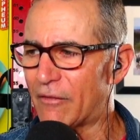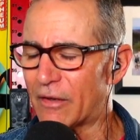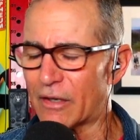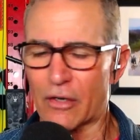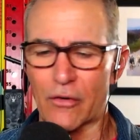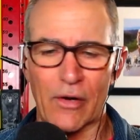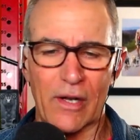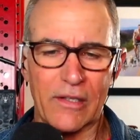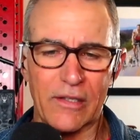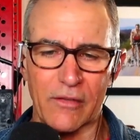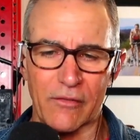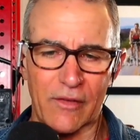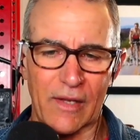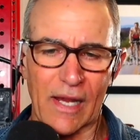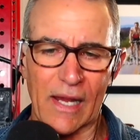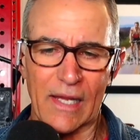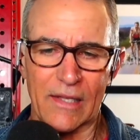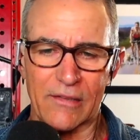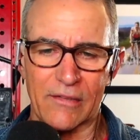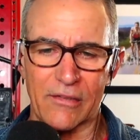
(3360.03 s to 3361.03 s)
an aggressive
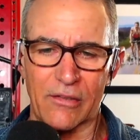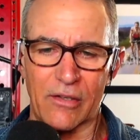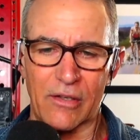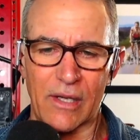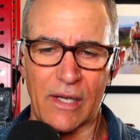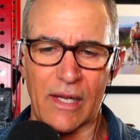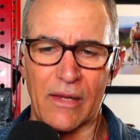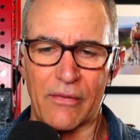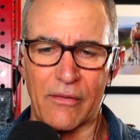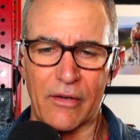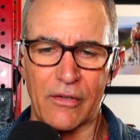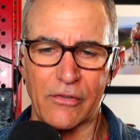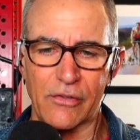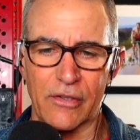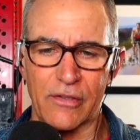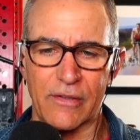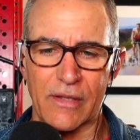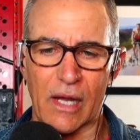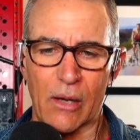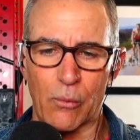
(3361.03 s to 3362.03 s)
cancer, and they're
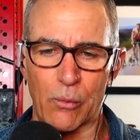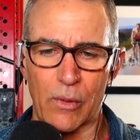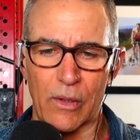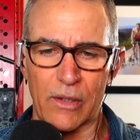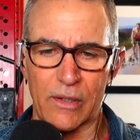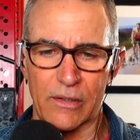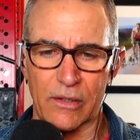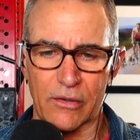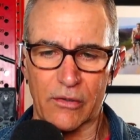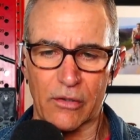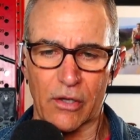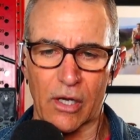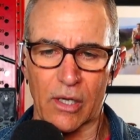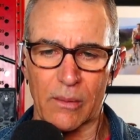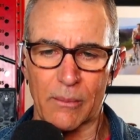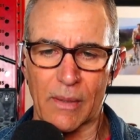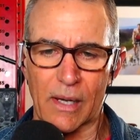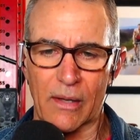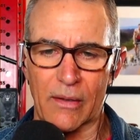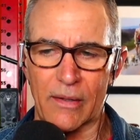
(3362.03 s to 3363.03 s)
just not willing to talk
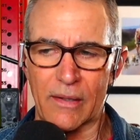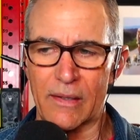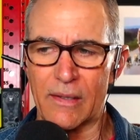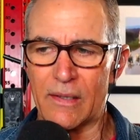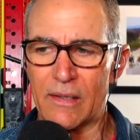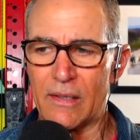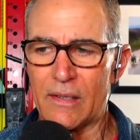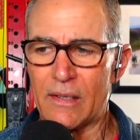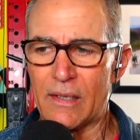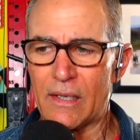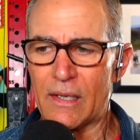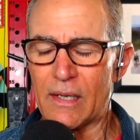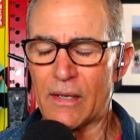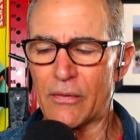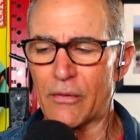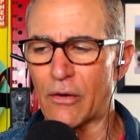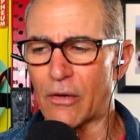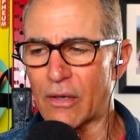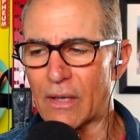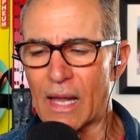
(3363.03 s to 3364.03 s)
about it,
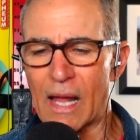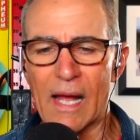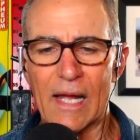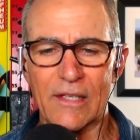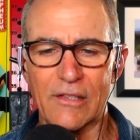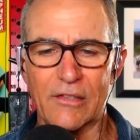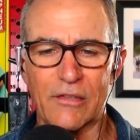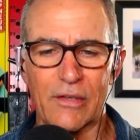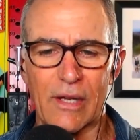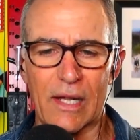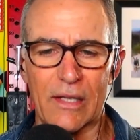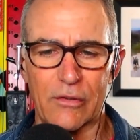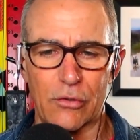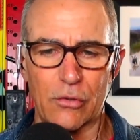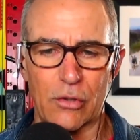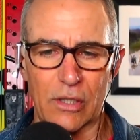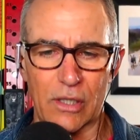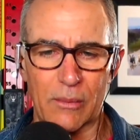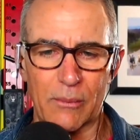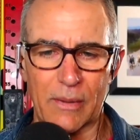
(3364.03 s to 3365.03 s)
and their lies are not
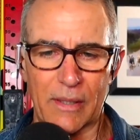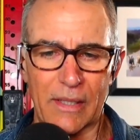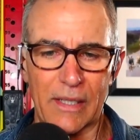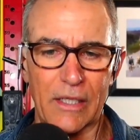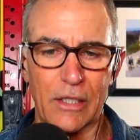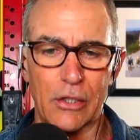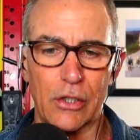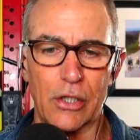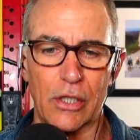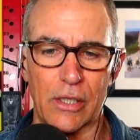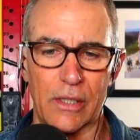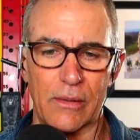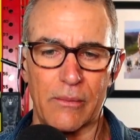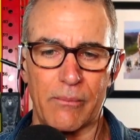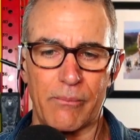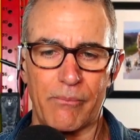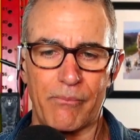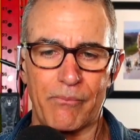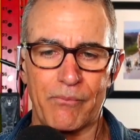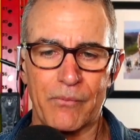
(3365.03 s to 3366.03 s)
doing them any good,
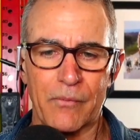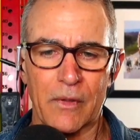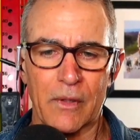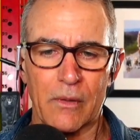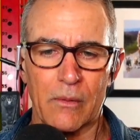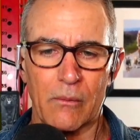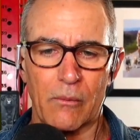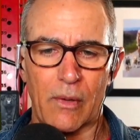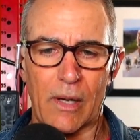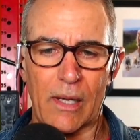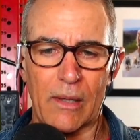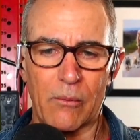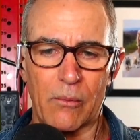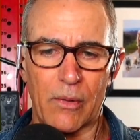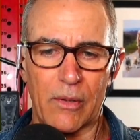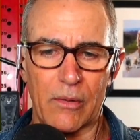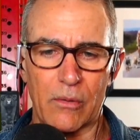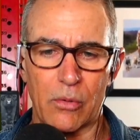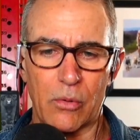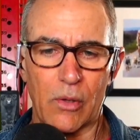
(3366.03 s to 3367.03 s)
right?
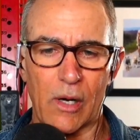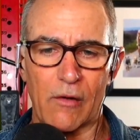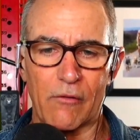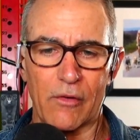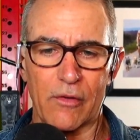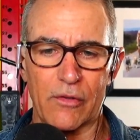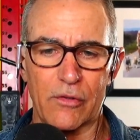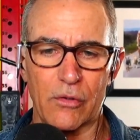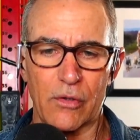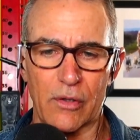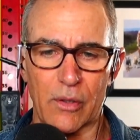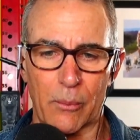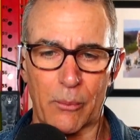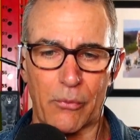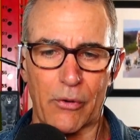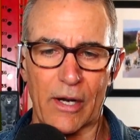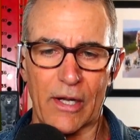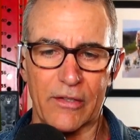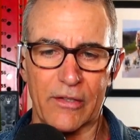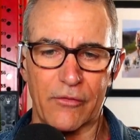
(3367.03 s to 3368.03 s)
Whoever's doing the
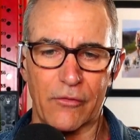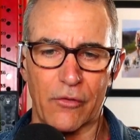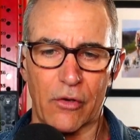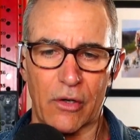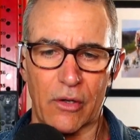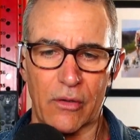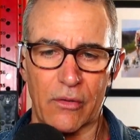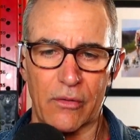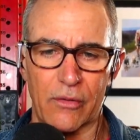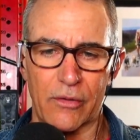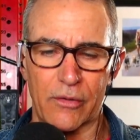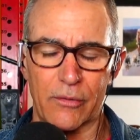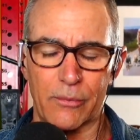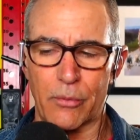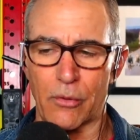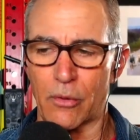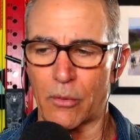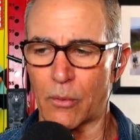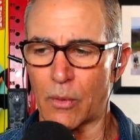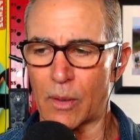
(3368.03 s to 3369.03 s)
press for this
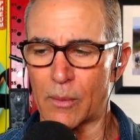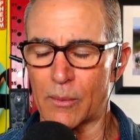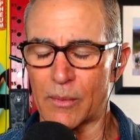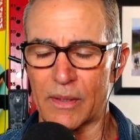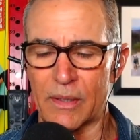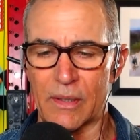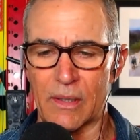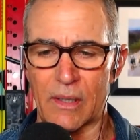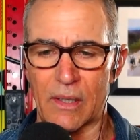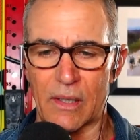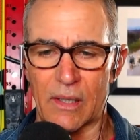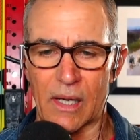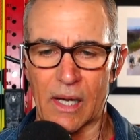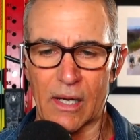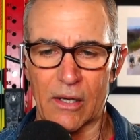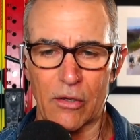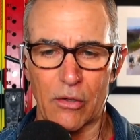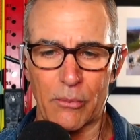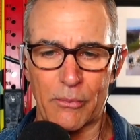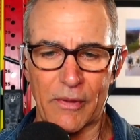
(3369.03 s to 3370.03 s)
poor woman, I,
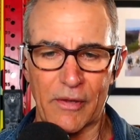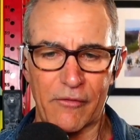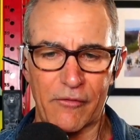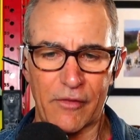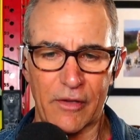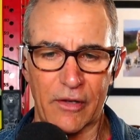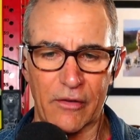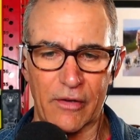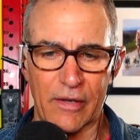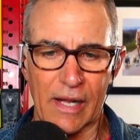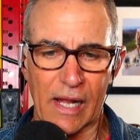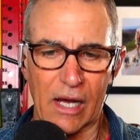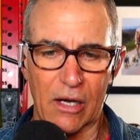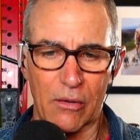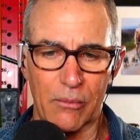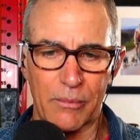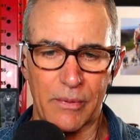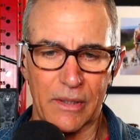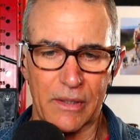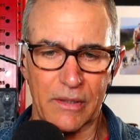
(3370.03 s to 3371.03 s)
I hope they figure it
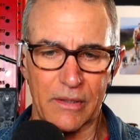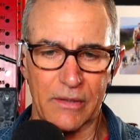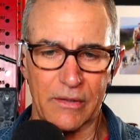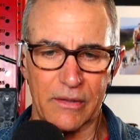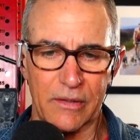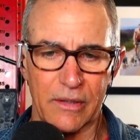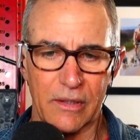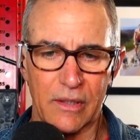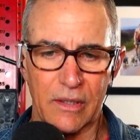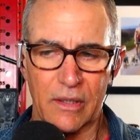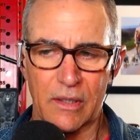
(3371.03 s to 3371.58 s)
out because,